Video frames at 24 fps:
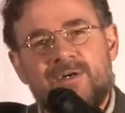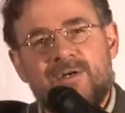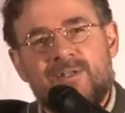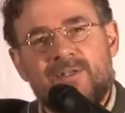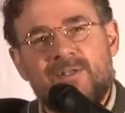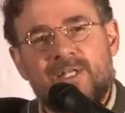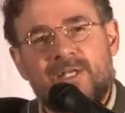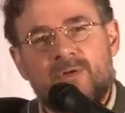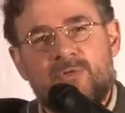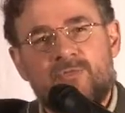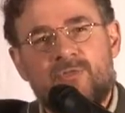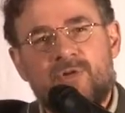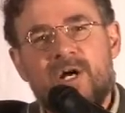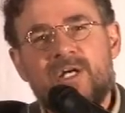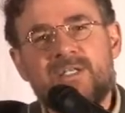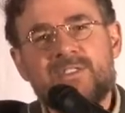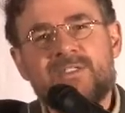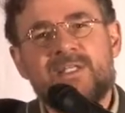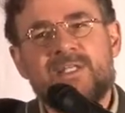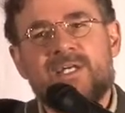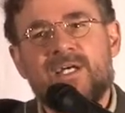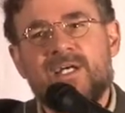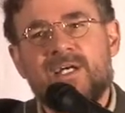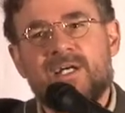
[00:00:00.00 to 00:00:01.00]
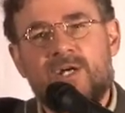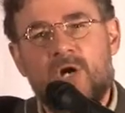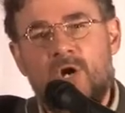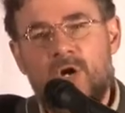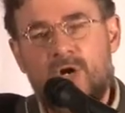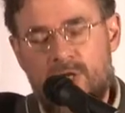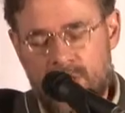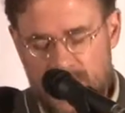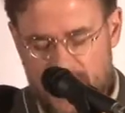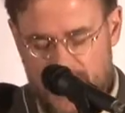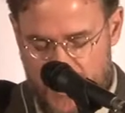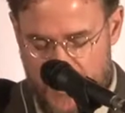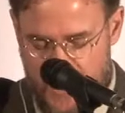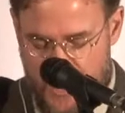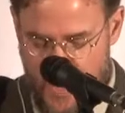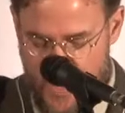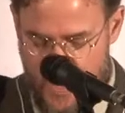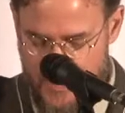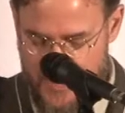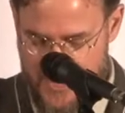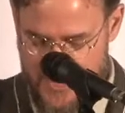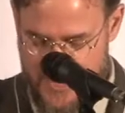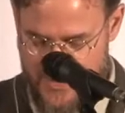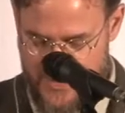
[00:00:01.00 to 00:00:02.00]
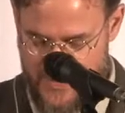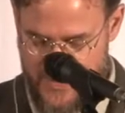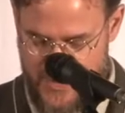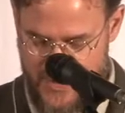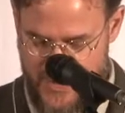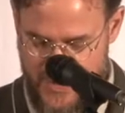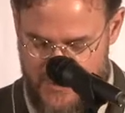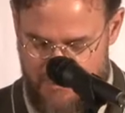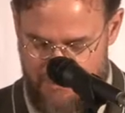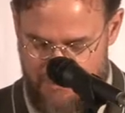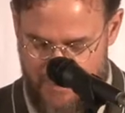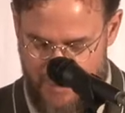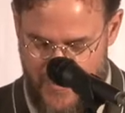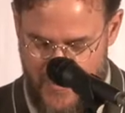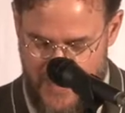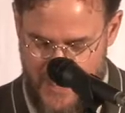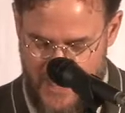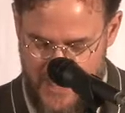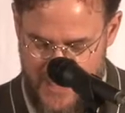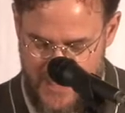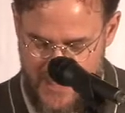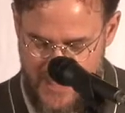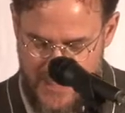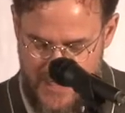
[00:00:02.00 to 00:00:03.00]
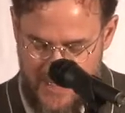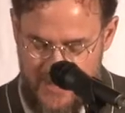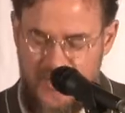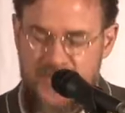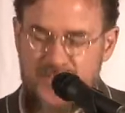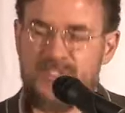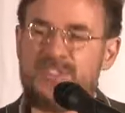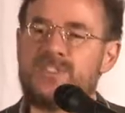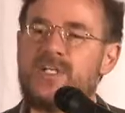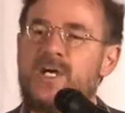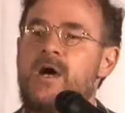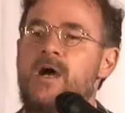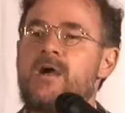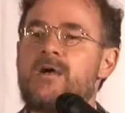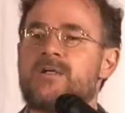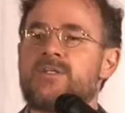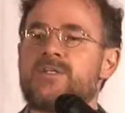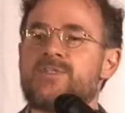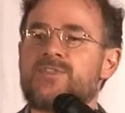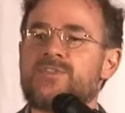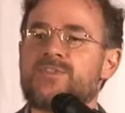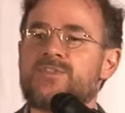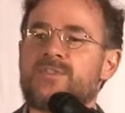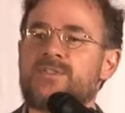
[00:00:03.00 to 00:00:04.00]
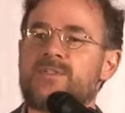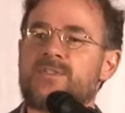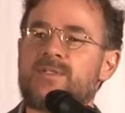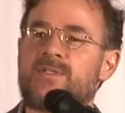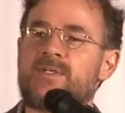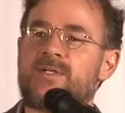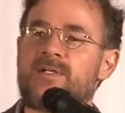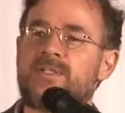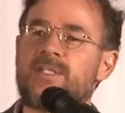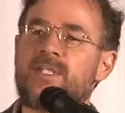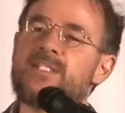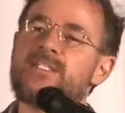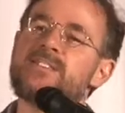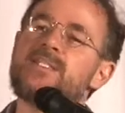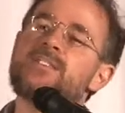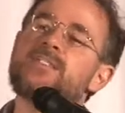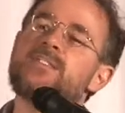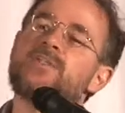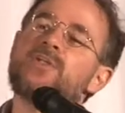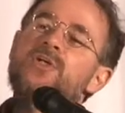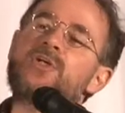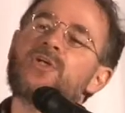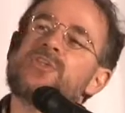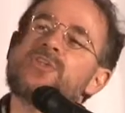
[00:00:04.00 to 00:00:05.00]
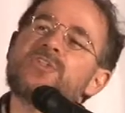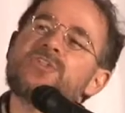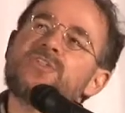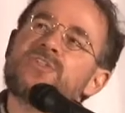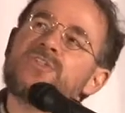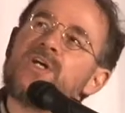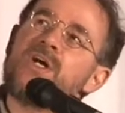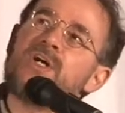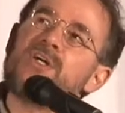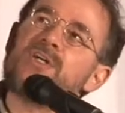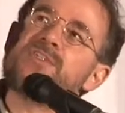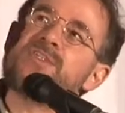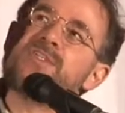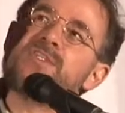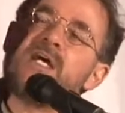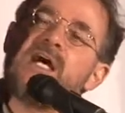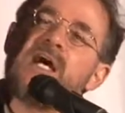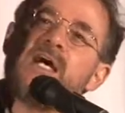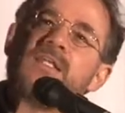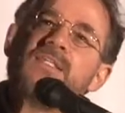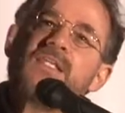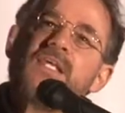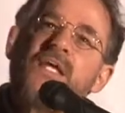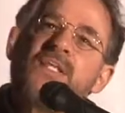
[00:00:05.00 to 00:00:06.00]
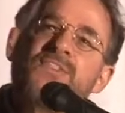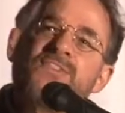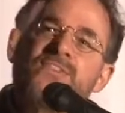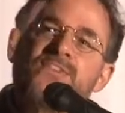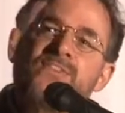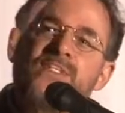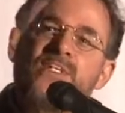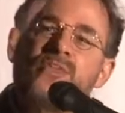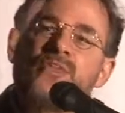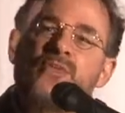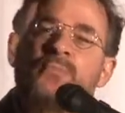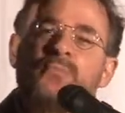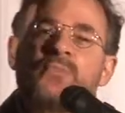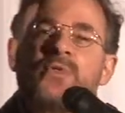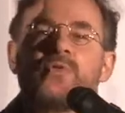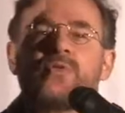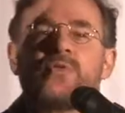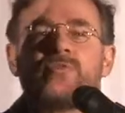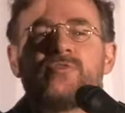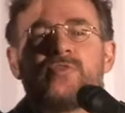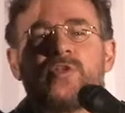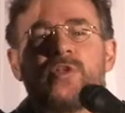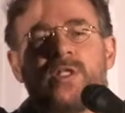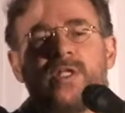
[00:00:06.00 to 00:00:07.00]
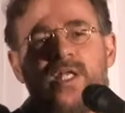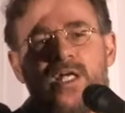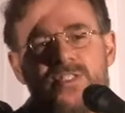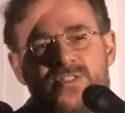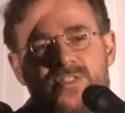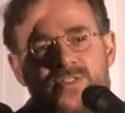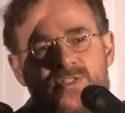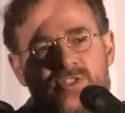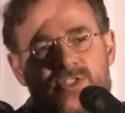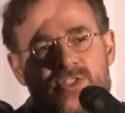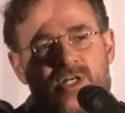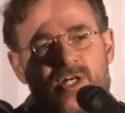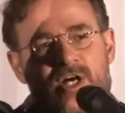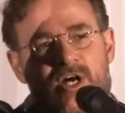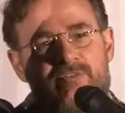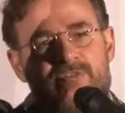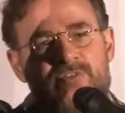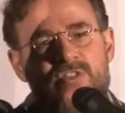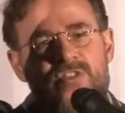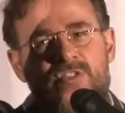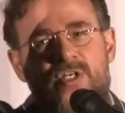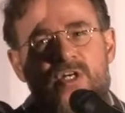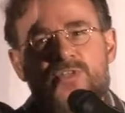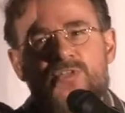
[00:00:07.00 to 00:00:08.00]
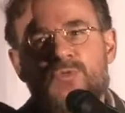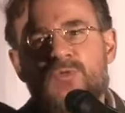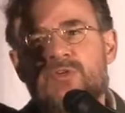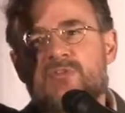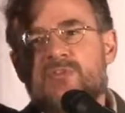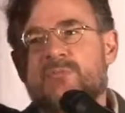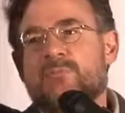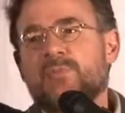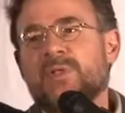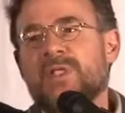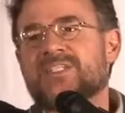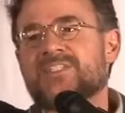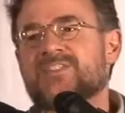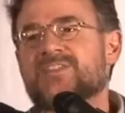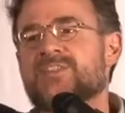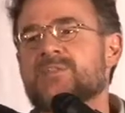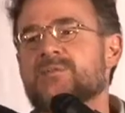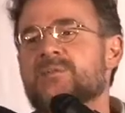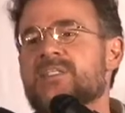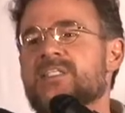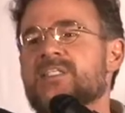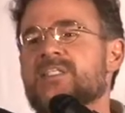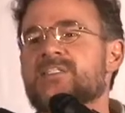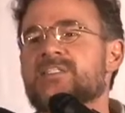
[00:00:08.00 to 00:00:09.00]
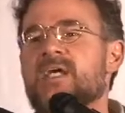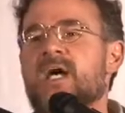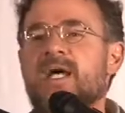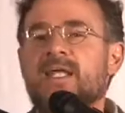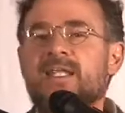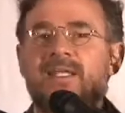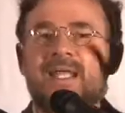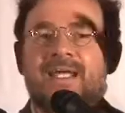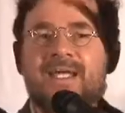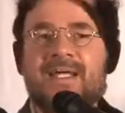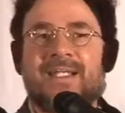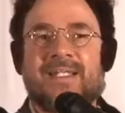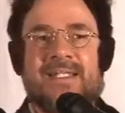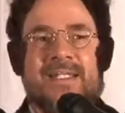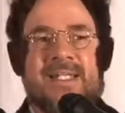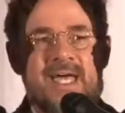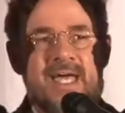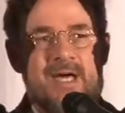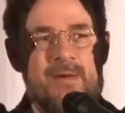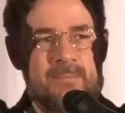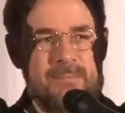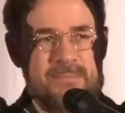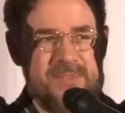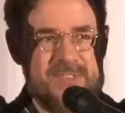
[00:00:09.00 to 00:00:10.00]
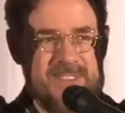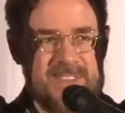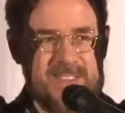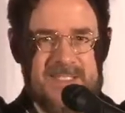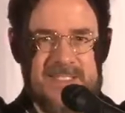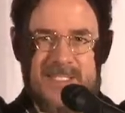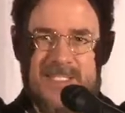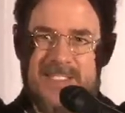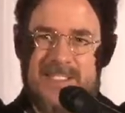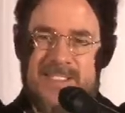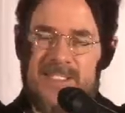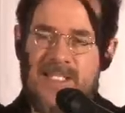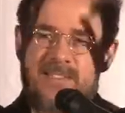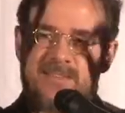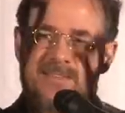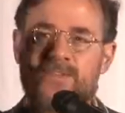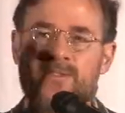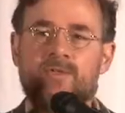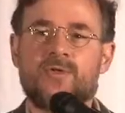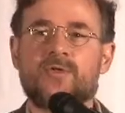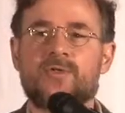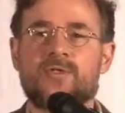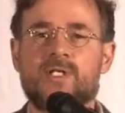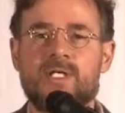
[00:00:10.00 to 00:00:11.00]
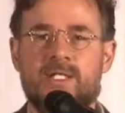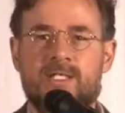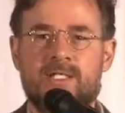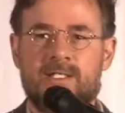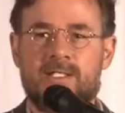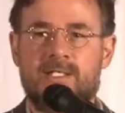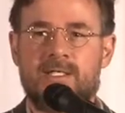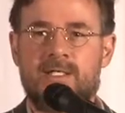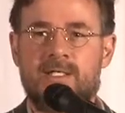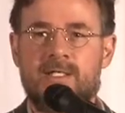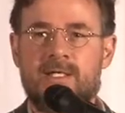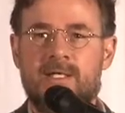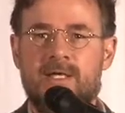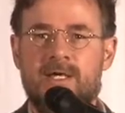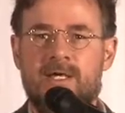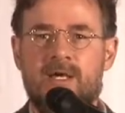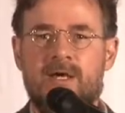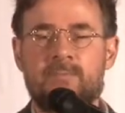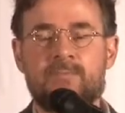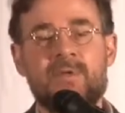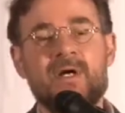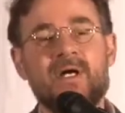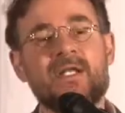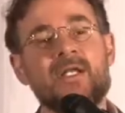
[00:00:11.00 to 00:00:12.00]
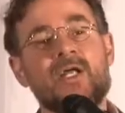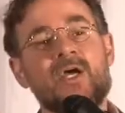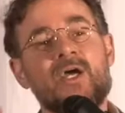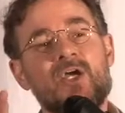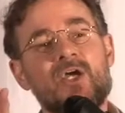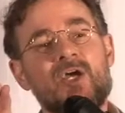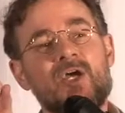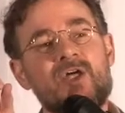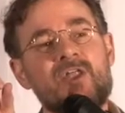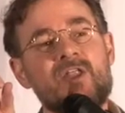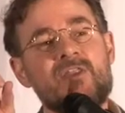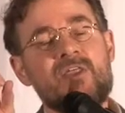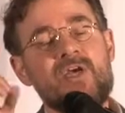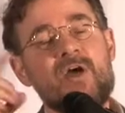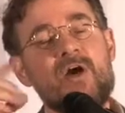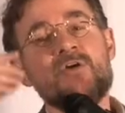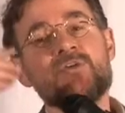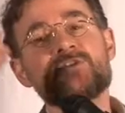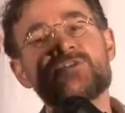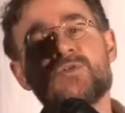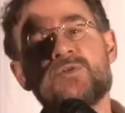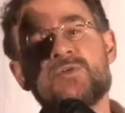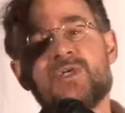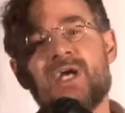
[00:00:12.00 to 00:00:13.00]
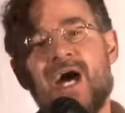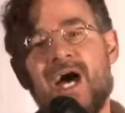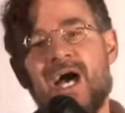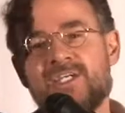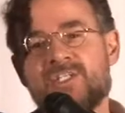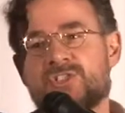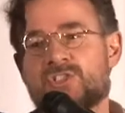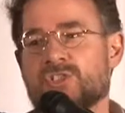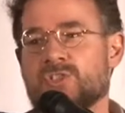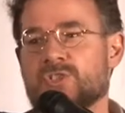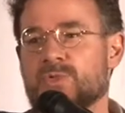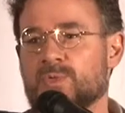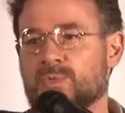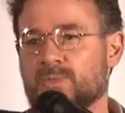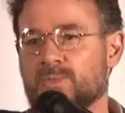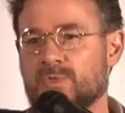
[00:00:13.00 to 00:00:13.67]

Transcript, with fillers: like rugs, like, car, like carpets for you. The stars, Allah says, look at the stars and, and, and see the beautiful luster of the stars. We have placed them in the sky like lamps, it says in the Quran. But they also guide you.